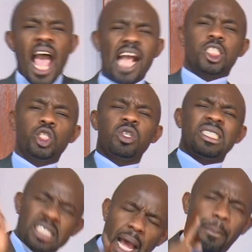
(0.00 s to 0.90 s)
As you
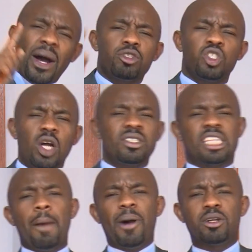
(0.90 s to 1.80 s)
step out, don't
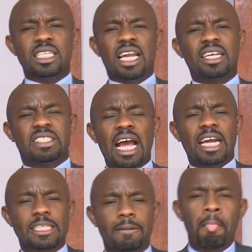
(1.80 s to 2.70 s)
step out in
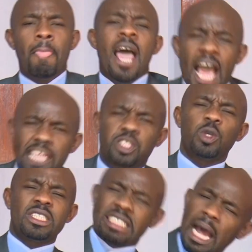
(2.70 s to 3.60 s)
anxiety. As
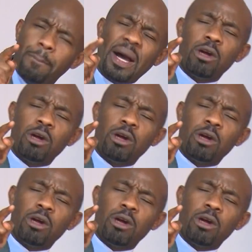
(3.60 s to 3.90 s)
you step